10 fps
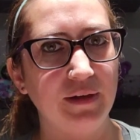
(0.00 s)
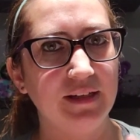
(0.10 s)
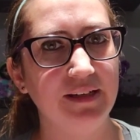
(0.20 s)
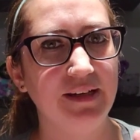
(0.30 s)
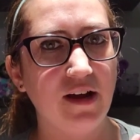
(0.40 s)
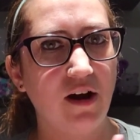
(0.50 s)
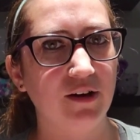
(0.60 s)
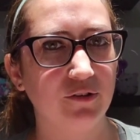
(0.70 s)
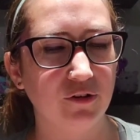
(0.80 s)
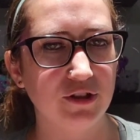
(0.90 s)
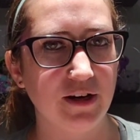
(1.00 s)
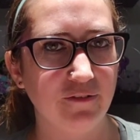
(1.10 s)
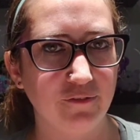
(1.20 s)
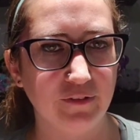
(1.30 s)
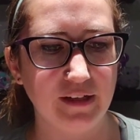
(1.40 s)
but not crochet
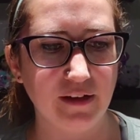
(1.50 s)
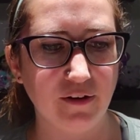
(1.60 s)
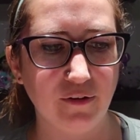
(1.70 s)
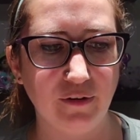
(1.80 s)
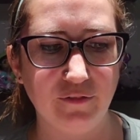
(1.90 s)
video.